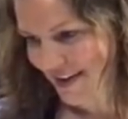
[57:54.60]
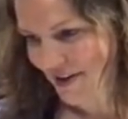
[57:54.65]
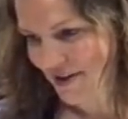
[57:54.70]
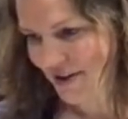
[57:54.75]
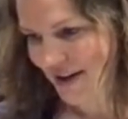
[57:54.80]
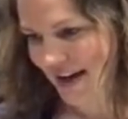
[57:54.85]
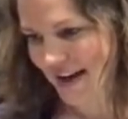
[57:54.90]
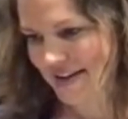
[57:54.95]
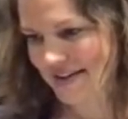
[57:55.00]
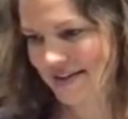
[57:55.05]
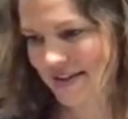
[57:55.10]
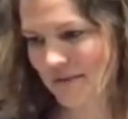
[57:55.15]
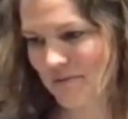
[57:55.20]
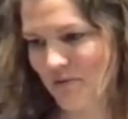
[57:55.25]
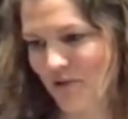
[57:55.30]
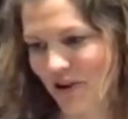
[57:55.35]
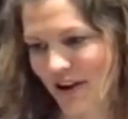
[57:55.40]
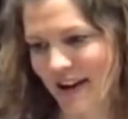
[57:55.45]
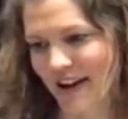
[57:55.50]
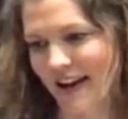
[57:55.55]
Okay,
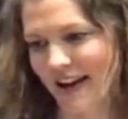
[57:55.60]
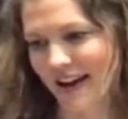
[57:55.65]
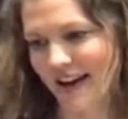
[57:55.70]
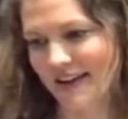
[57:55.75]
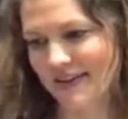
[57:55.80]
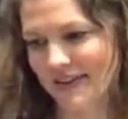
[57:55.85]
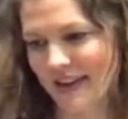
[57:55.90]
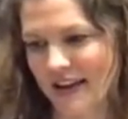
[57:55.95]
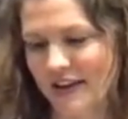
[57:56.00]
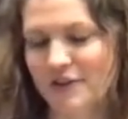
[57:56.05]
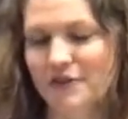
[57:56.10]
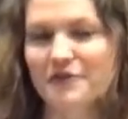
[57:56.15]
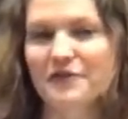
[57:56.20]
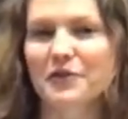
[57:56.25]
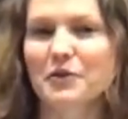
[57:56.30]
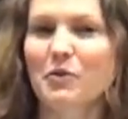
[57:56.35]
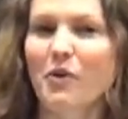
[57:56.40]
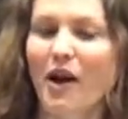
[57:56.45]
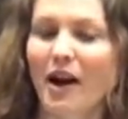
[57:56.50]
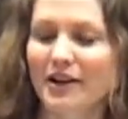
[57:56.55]
Simoya, thank you
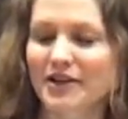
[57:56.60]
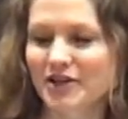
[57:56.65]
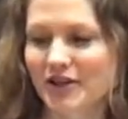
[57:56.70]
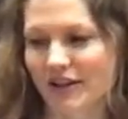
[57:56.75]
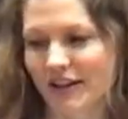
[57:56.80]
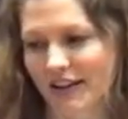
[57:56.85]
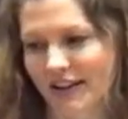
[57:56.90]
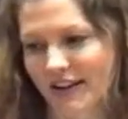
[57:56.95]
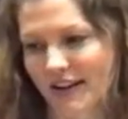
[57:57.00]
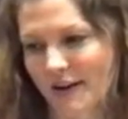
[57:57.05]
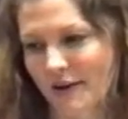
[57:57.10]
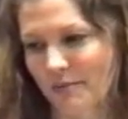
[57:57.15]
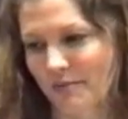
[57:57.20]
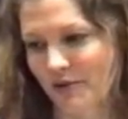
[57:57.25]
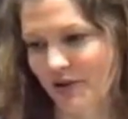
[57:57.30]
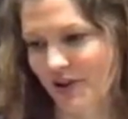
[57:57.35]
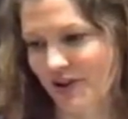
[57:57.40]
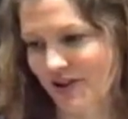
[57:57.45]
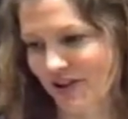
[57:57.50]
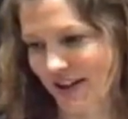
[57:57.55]
for watching. I
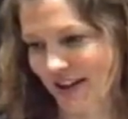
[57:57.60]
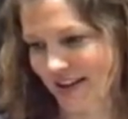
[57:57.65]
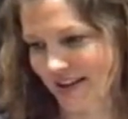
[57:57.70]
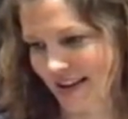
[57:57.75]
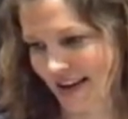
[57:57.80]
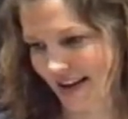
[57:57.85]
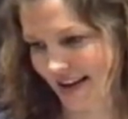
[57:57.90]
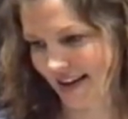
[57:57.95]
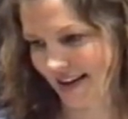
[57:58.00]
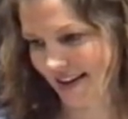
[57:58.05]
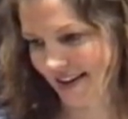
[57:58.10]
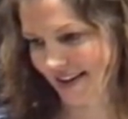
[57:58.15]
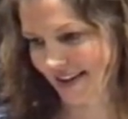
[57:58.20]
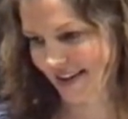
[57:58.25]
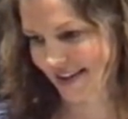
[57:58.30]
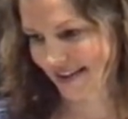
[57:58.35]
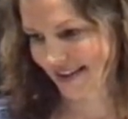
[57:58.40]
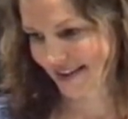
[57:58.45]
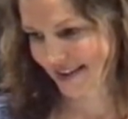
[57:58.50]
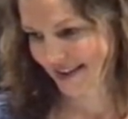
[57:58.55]
appreciate that.
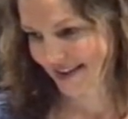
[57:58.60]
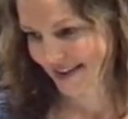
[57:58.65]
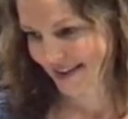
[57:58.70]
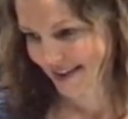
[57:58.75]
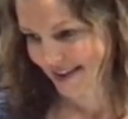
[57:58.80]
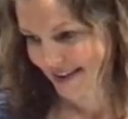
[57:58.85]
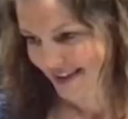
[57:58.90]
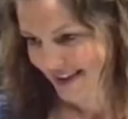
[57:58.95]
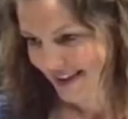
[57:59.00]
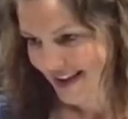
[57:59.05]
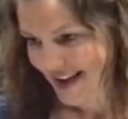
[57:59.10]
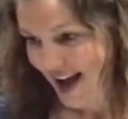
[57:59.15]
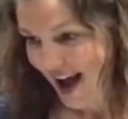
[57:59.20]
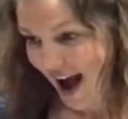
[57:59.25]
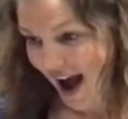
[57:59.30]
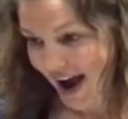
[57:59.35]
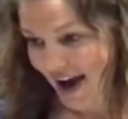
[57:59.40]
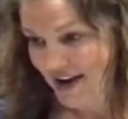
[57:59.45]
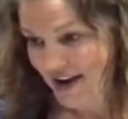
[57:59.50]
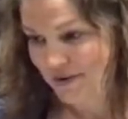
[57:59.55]

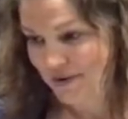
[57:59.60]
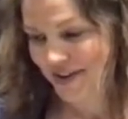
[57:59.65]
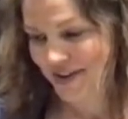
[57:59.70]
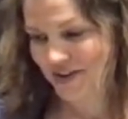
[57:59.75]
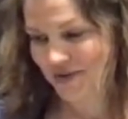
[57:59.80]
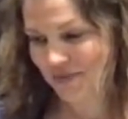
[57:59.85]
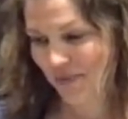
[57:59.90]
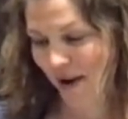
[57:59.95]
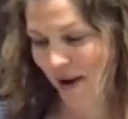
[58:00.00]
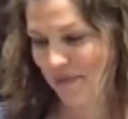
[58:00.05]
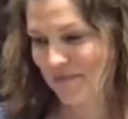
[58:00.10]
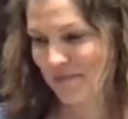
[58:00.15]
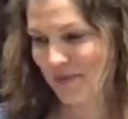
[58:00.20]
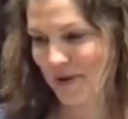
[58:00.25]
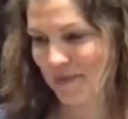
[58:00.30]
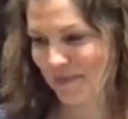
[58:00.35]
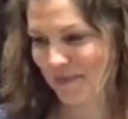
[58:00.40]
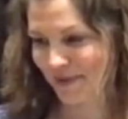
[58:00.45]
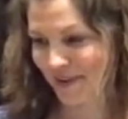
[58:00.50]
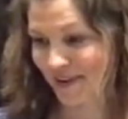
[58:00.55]
Irish pub
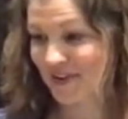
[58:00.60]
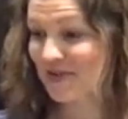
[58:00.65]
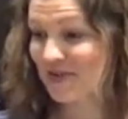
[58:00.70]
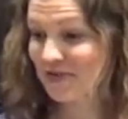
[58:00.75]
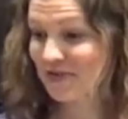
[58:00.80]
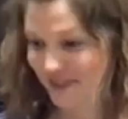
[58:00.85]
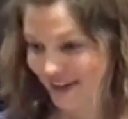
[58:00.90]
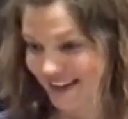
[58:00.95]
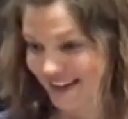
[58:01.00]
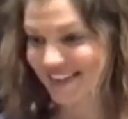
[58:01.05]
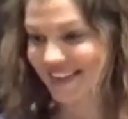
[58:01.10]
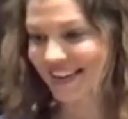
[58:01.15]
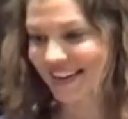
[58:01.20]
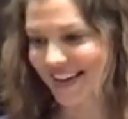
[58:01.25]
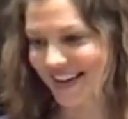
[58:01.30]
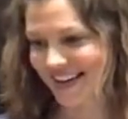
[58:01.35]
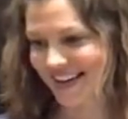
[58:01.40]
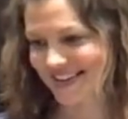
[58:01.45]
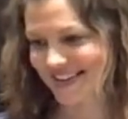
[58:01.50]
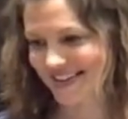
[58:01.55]
people are the
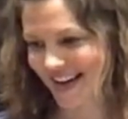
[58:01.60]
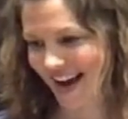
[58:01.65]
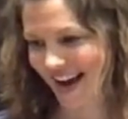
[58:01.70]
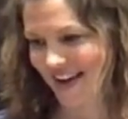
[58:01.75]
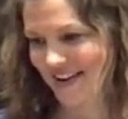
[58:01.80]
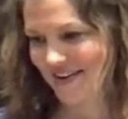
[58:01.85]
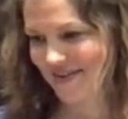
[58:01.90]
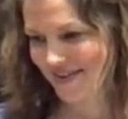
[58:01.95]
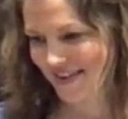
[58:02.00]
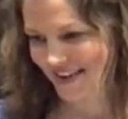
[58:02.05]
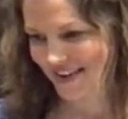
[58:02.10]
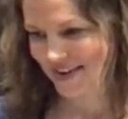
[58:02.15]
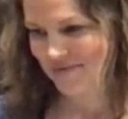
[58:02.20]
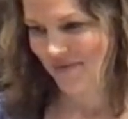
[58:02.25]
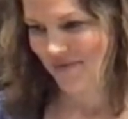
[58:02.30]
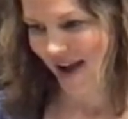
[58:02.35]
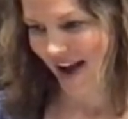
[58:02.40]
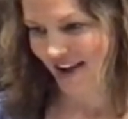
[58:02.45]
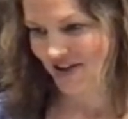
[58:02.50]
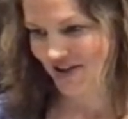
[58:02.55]
friendliest. I can
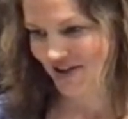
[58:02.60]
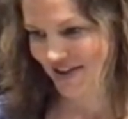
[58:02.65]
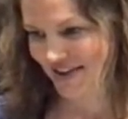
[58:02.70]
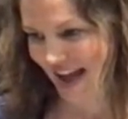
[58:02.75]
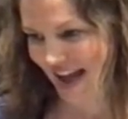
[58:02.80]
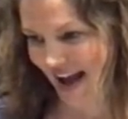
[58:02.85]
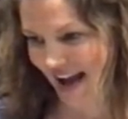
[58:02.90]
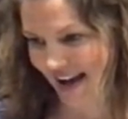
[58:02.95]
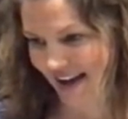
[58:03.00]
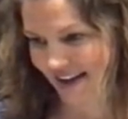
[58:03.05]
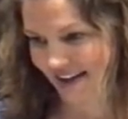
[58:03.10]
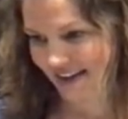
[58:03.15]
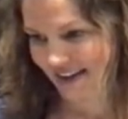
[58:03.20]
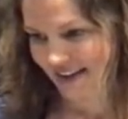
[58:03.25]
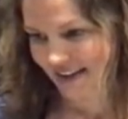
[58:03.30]
imagine that.